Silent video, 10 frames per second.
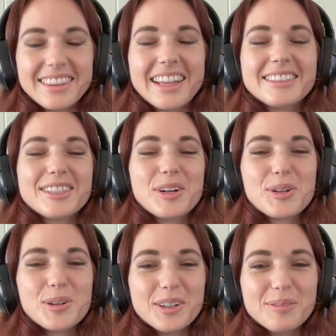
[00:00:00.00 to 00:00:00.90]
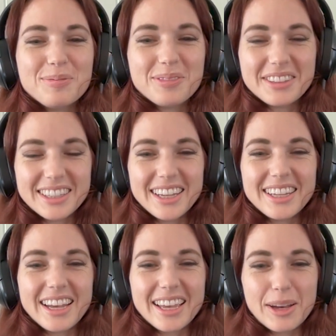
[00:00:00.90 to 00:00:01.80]
That's so cool.
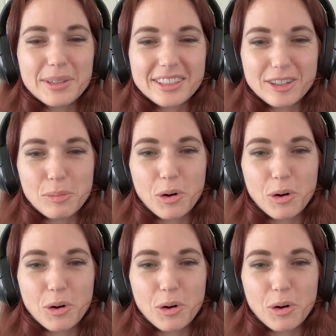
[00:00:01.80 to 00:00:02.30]
Yeah, I can't wait to learn